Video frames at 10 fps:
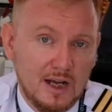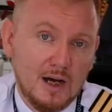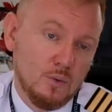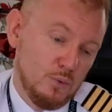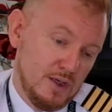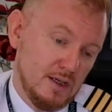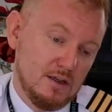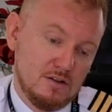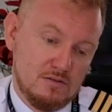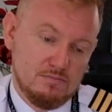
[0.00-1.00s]
how we
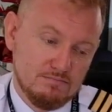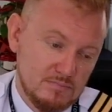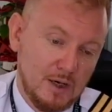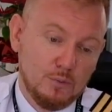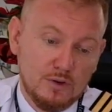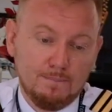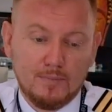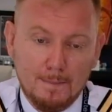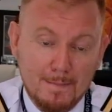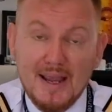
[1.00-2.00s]
how we
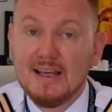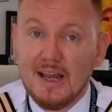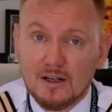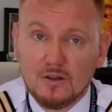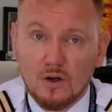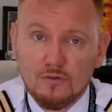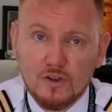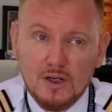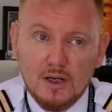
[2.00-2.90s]
make aircraft